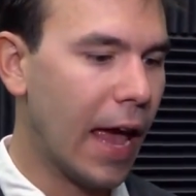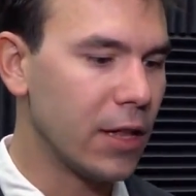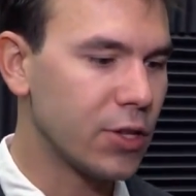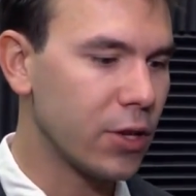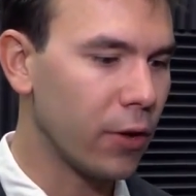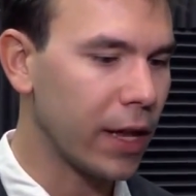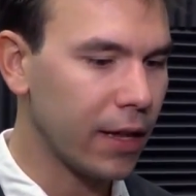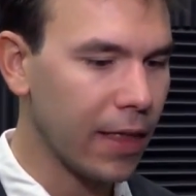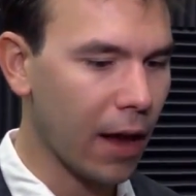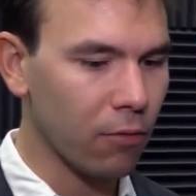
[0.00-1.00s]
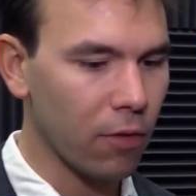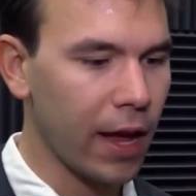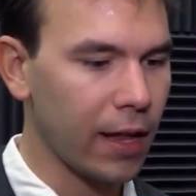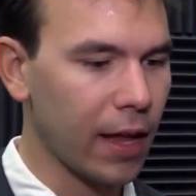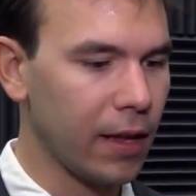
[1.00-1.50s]
And so getting that
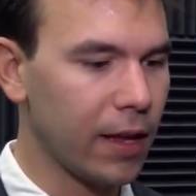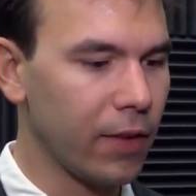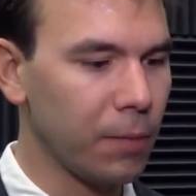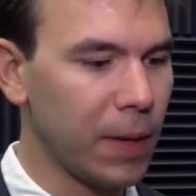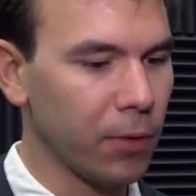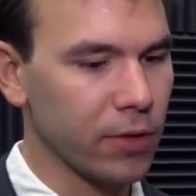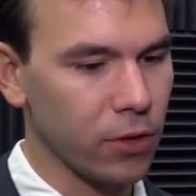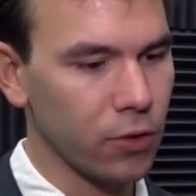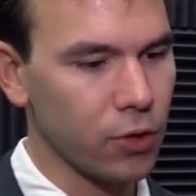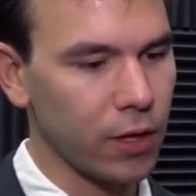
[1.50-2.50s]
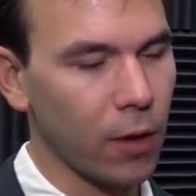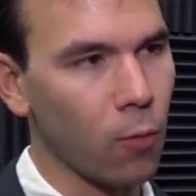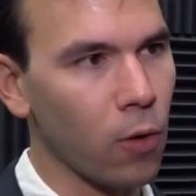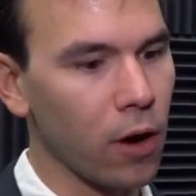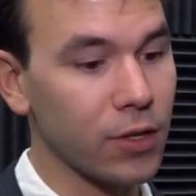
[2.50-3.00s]
right and giving people a solution
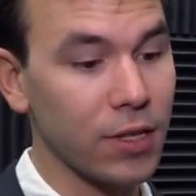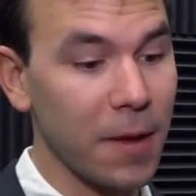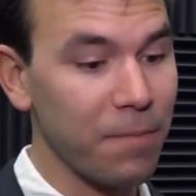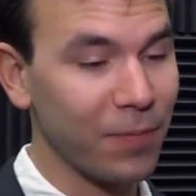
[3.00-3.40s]
that works